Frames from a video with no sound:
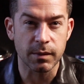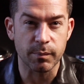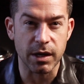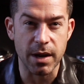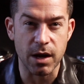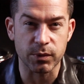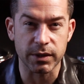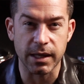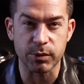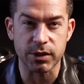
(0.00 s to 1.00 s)
but I'm not
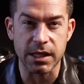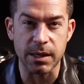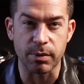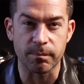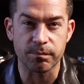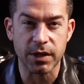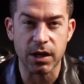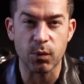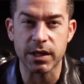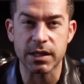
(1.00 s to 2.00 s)
really able to keep them.
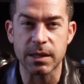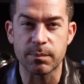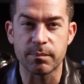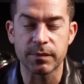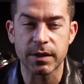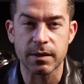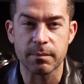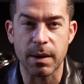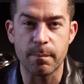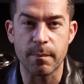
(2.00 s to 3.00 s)
I don't want to keep
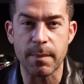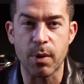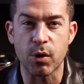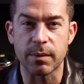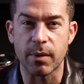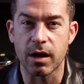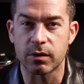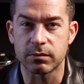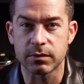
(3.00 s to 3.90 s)
my Pokemon